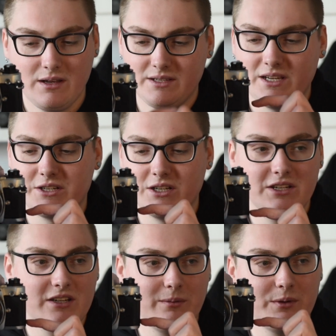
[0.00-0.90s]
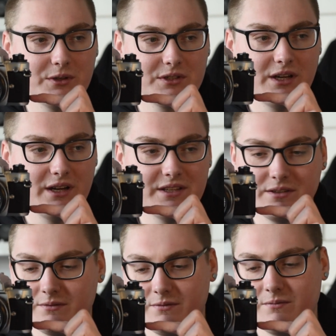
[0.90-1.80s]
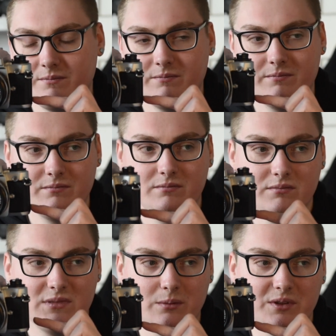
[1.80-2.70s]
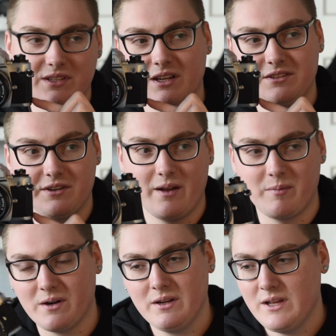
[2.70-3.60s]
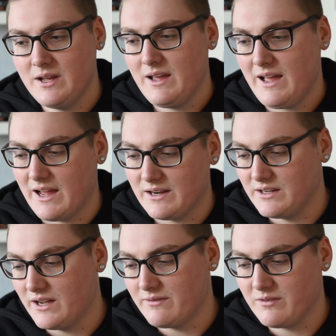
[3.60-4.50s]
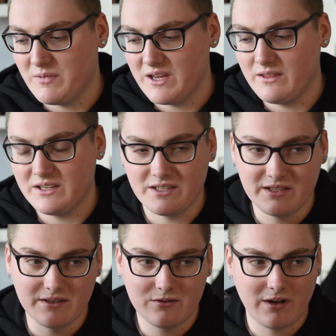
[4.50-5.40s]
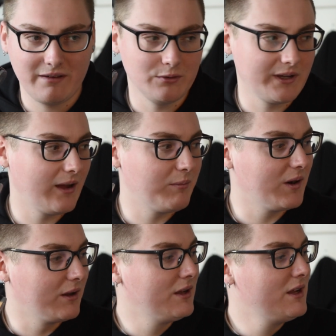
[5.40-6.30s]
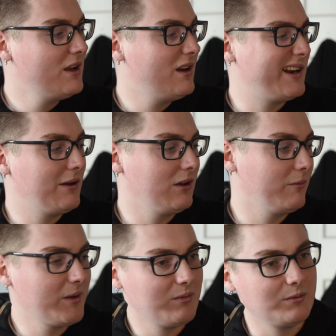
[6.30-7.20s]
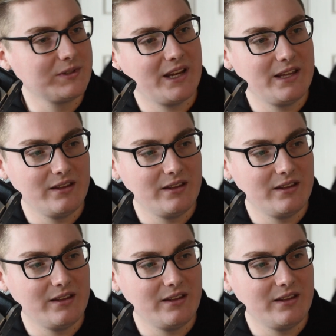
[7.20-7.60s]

essentially double the size of your camera. And for me, this is a travel camera. I know a lot of people will say